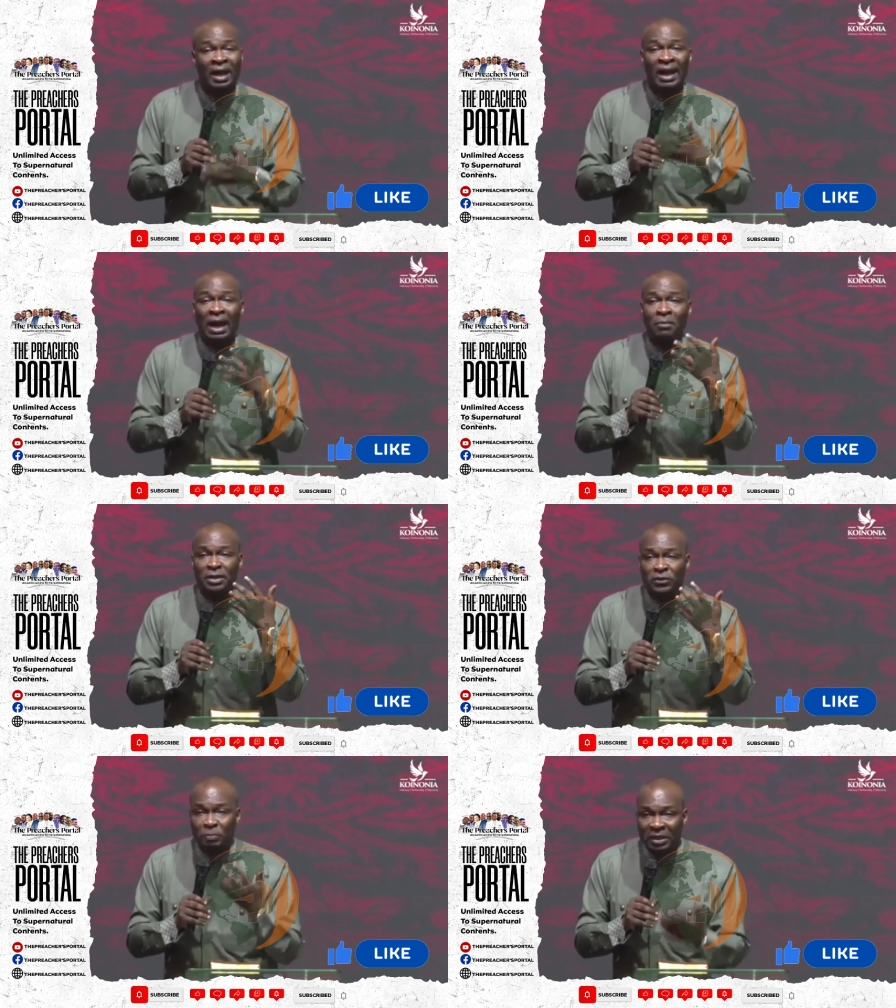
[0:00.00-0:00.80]
allow
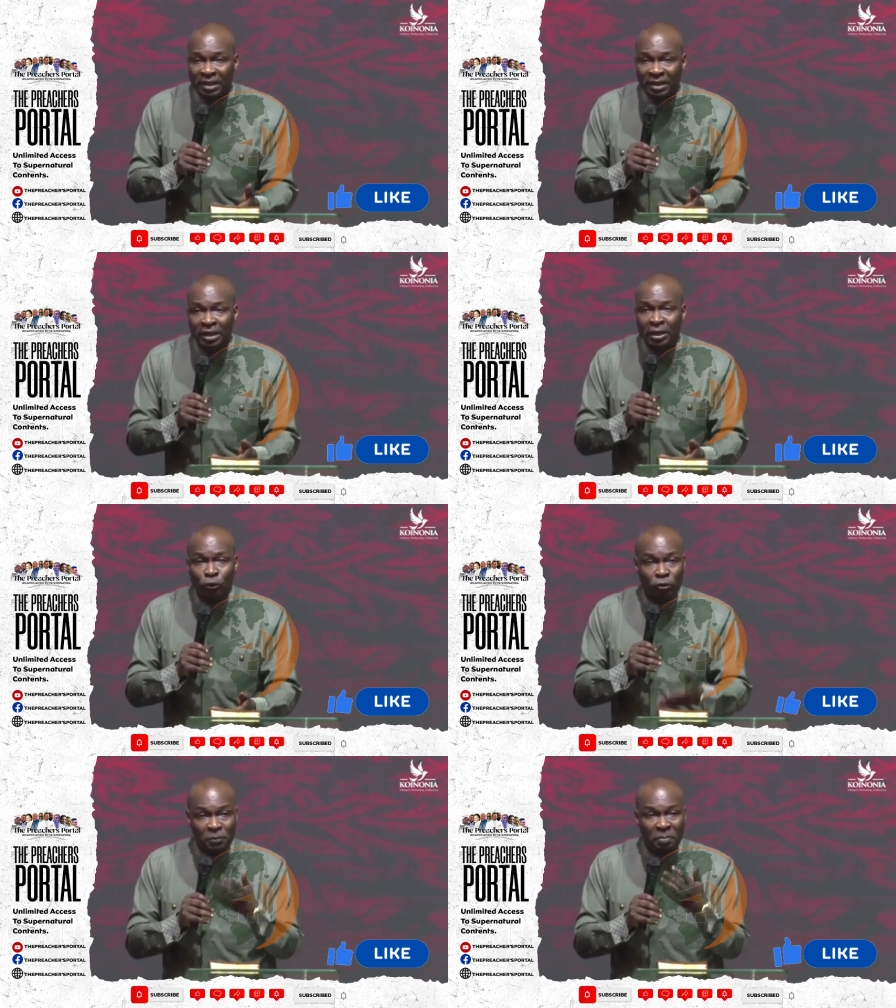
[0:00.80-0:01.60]
me speak
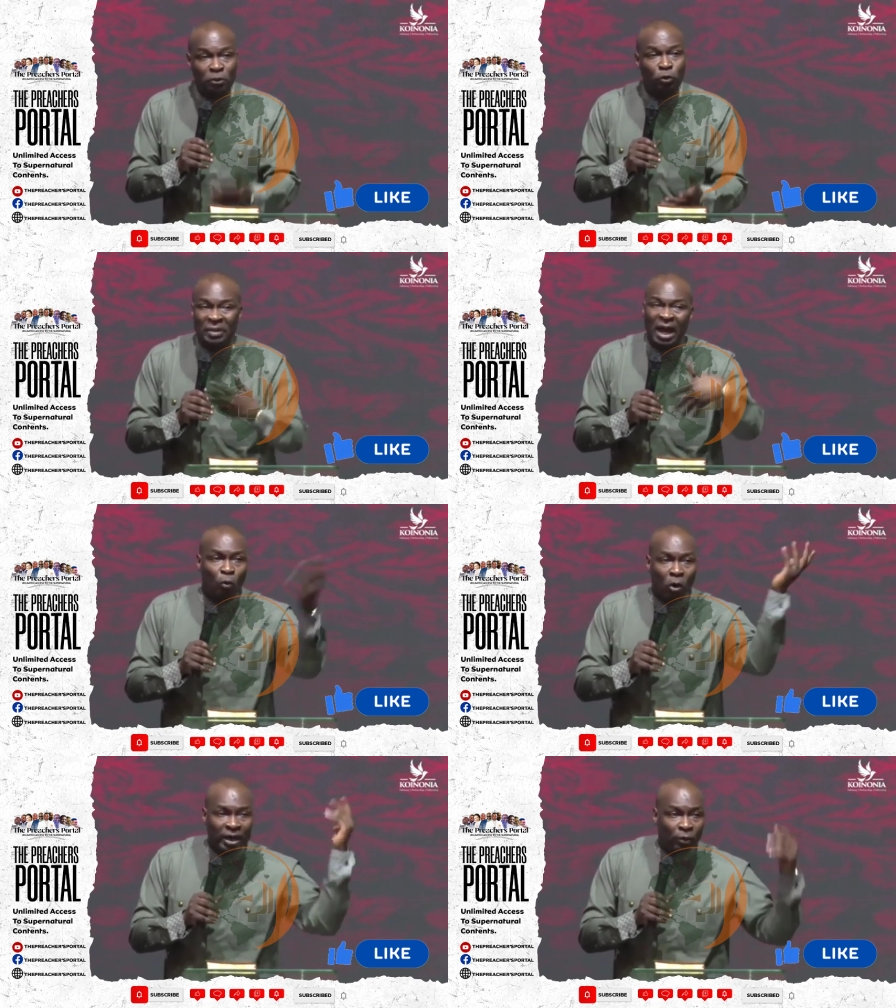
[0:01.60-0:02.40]
you speak to me
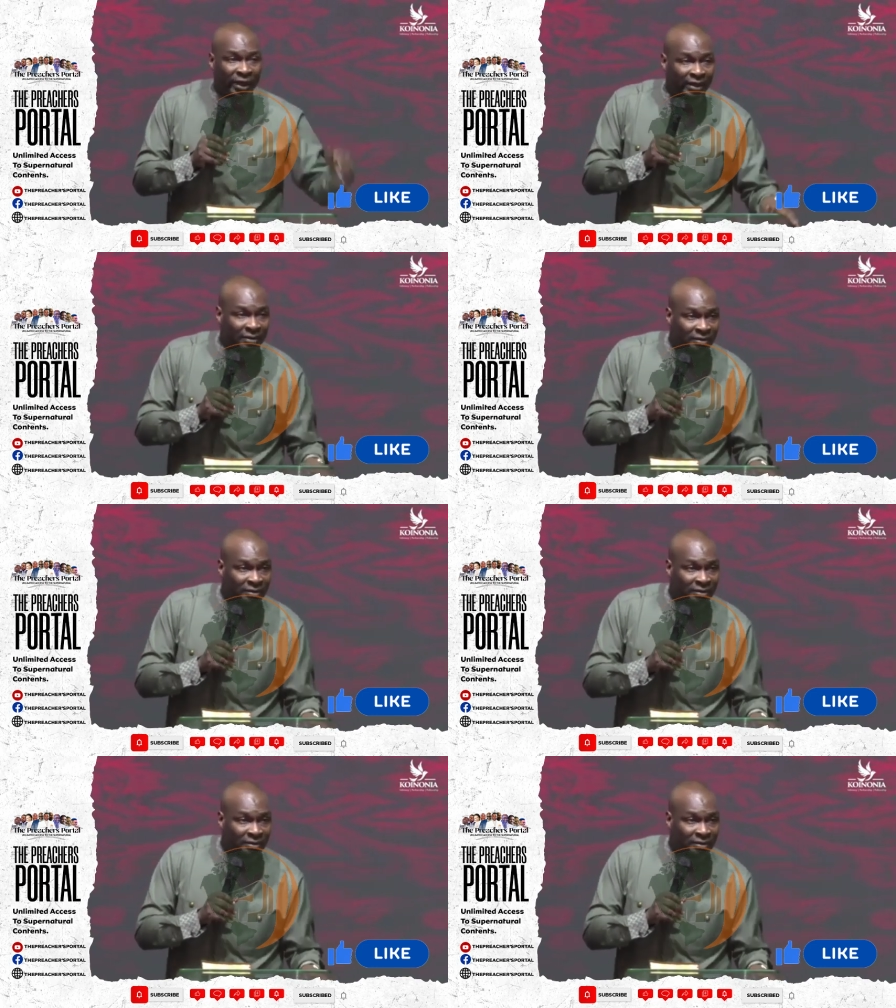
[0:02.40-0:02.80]
and walk away